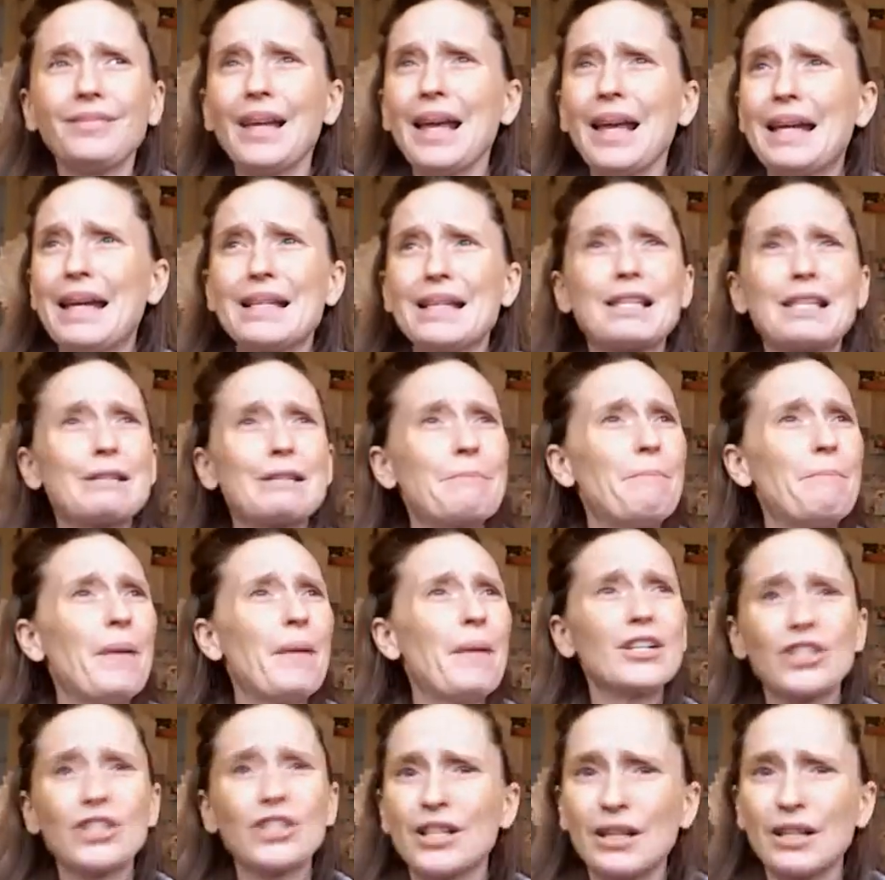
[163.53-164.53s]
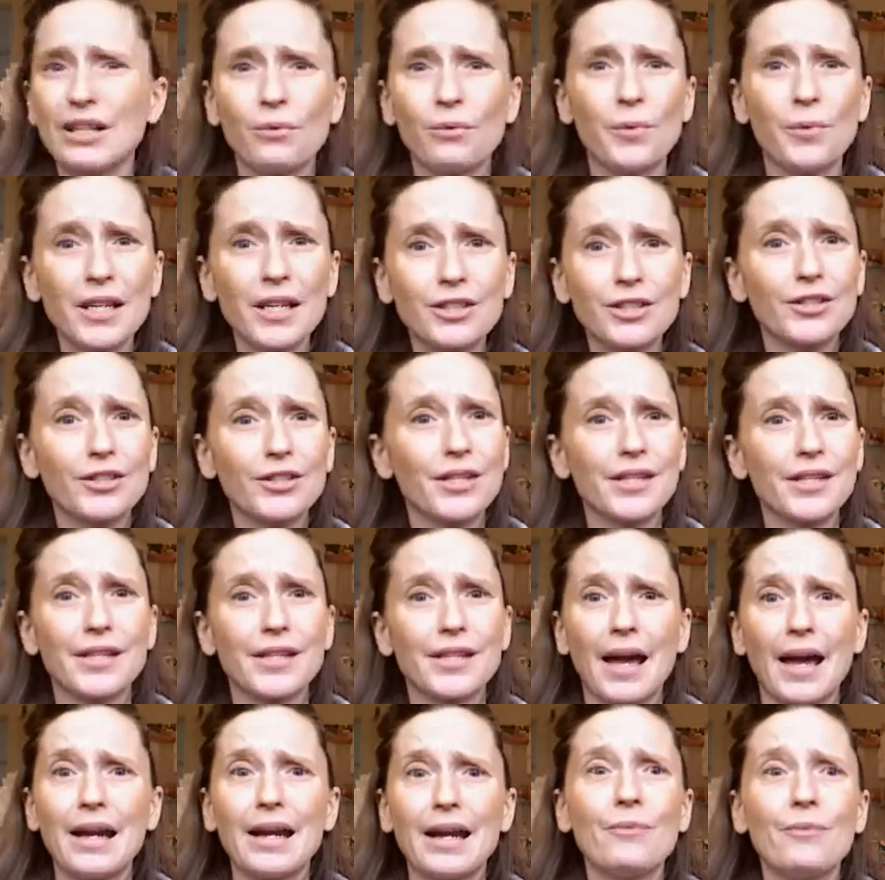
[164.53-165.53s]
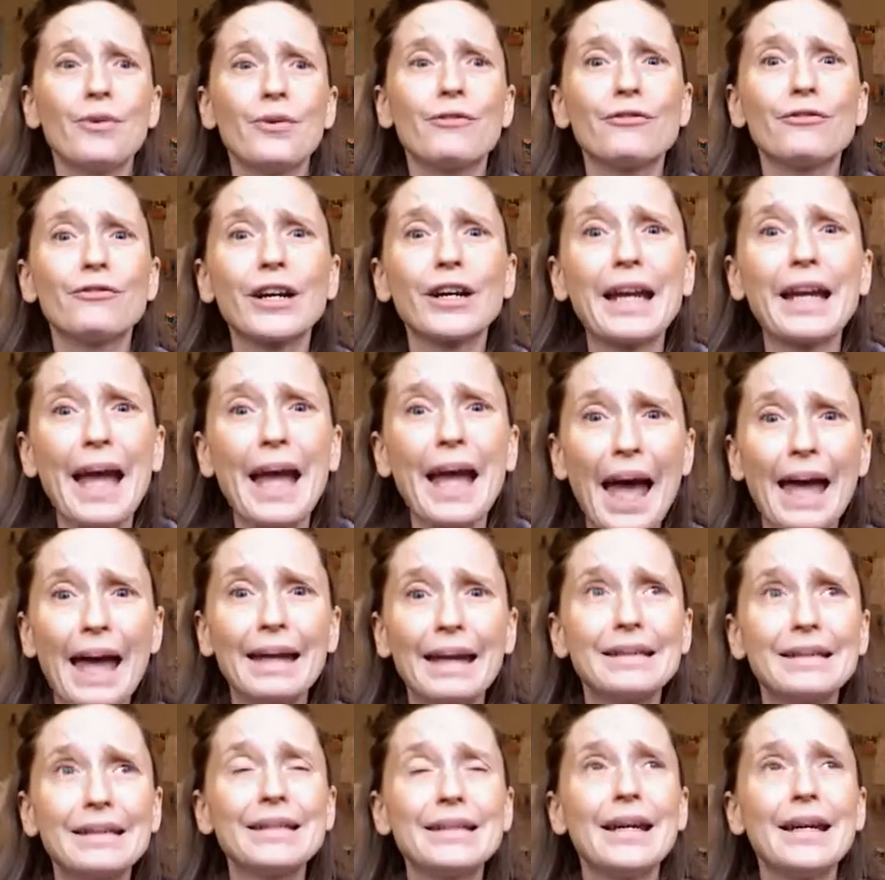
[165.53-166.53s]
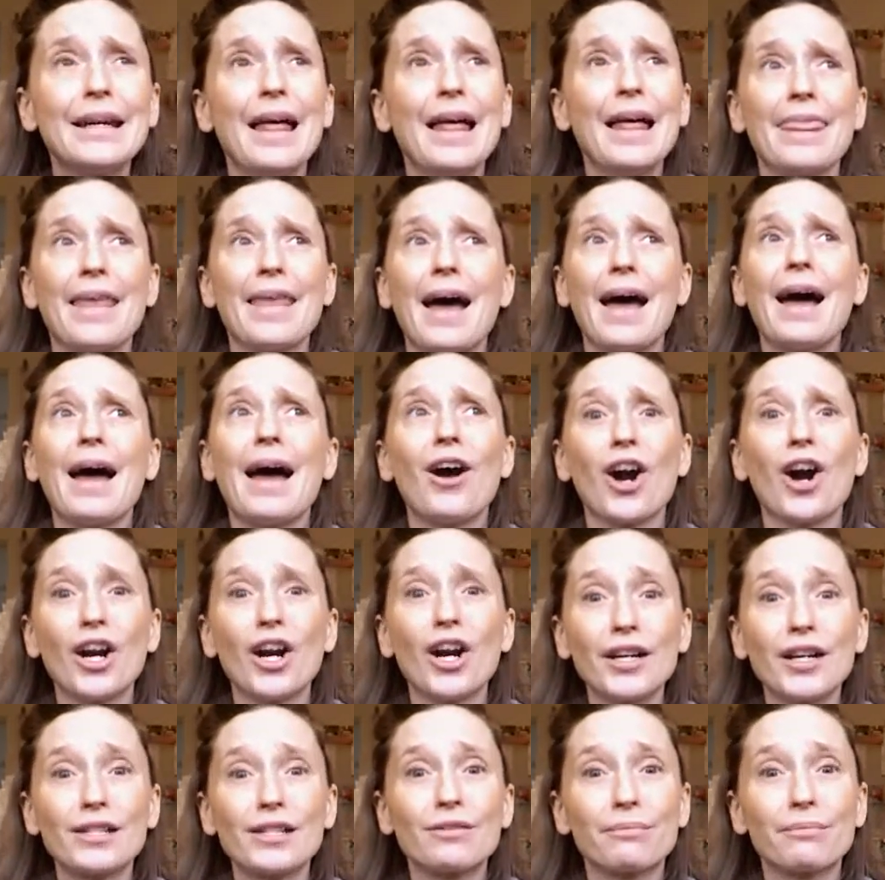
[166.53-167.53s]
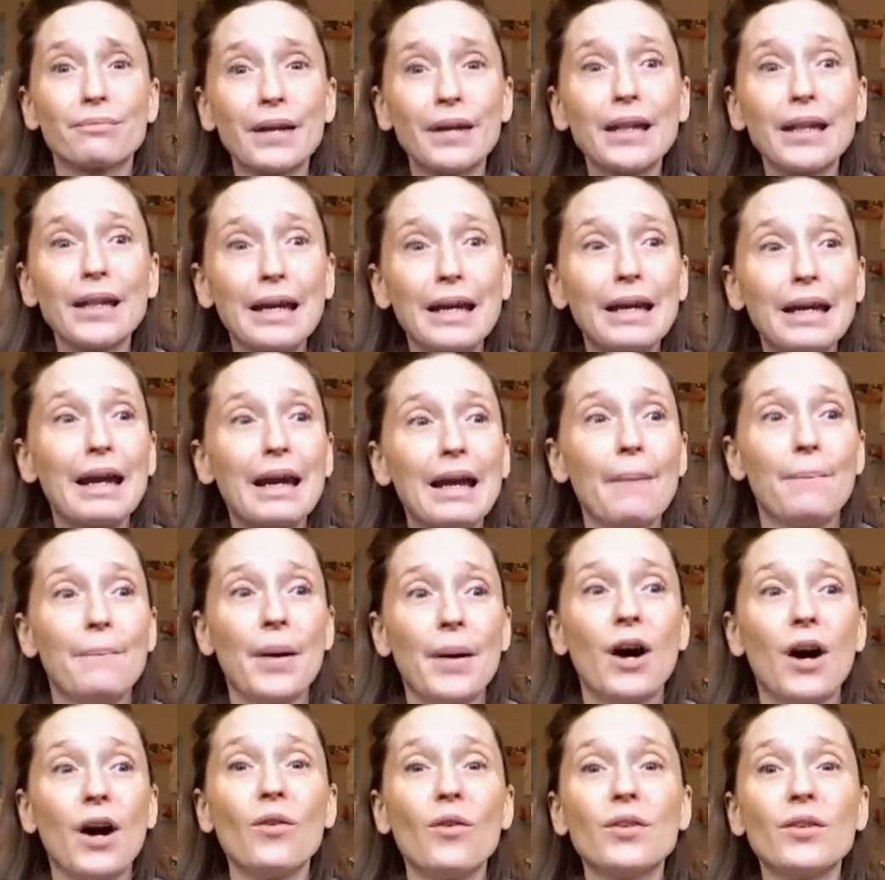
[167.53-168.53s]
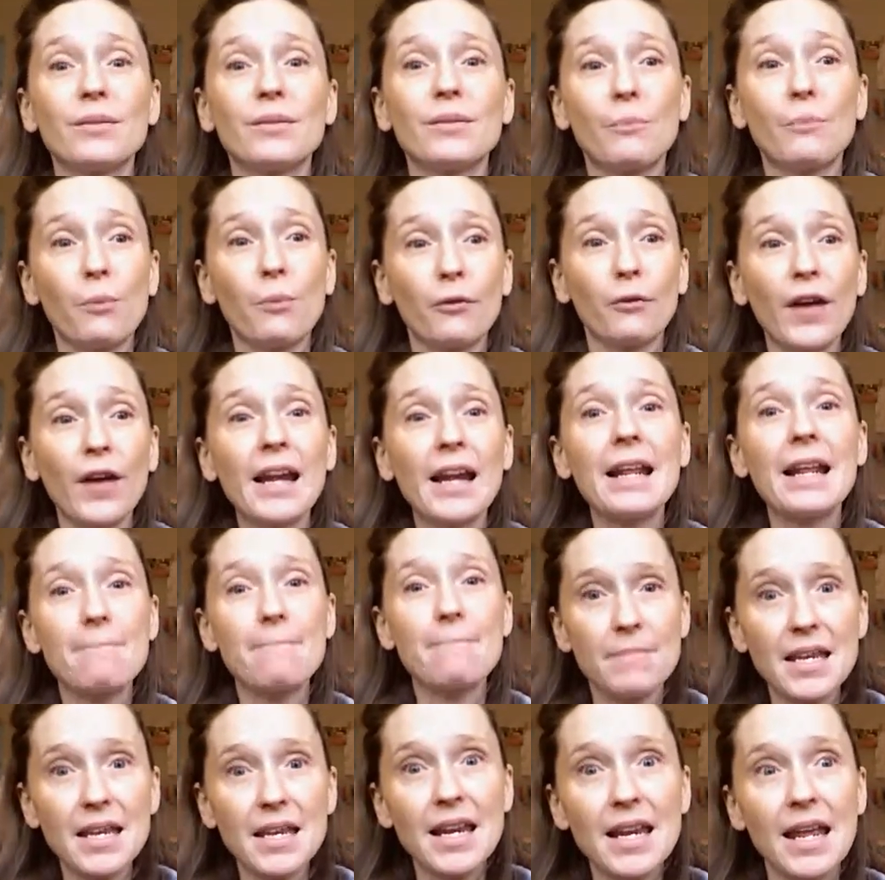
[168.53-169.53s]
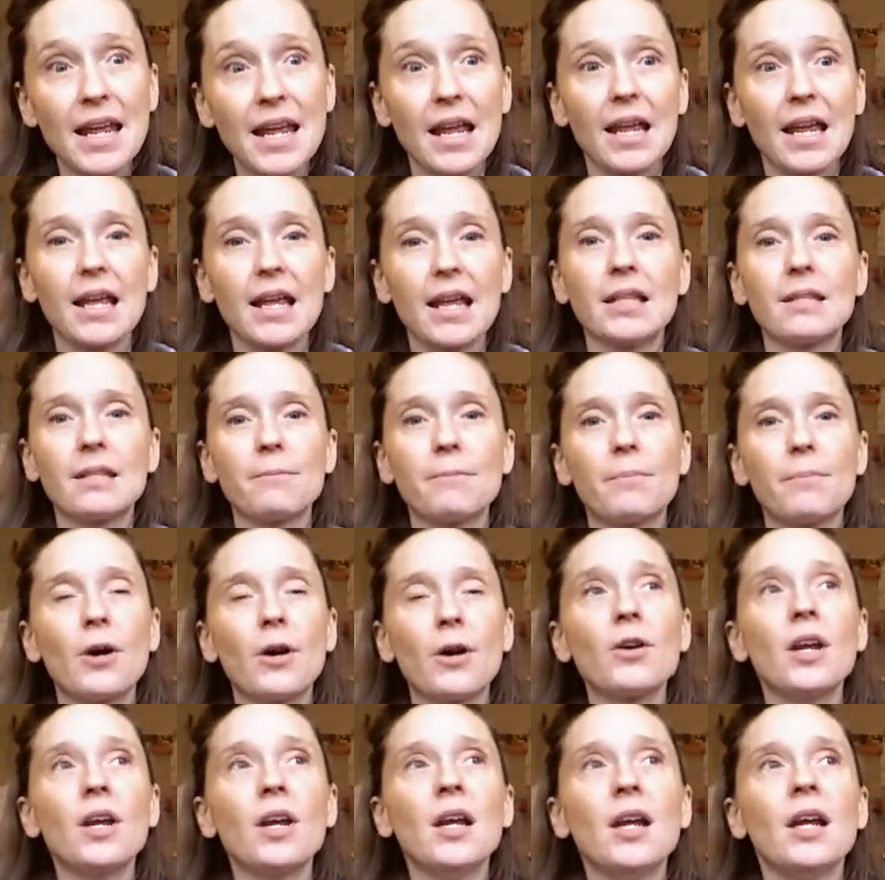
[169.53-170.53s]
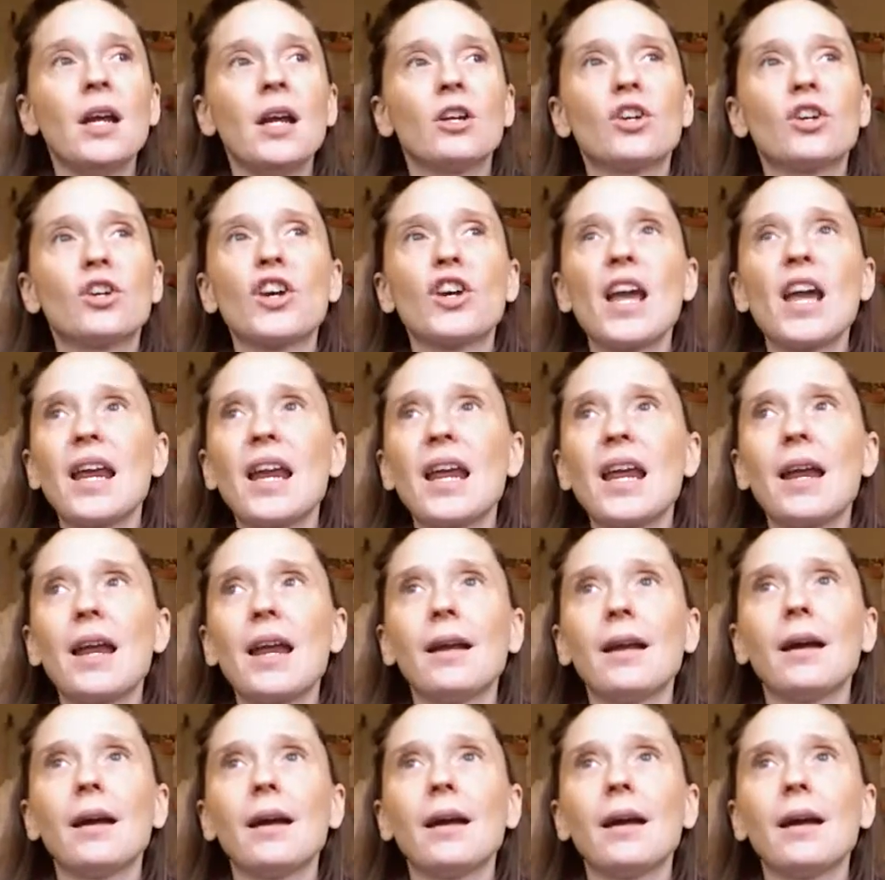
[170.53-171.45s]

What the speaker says: And especially in Western society, we forget that art is really about providing meaning. It's about creating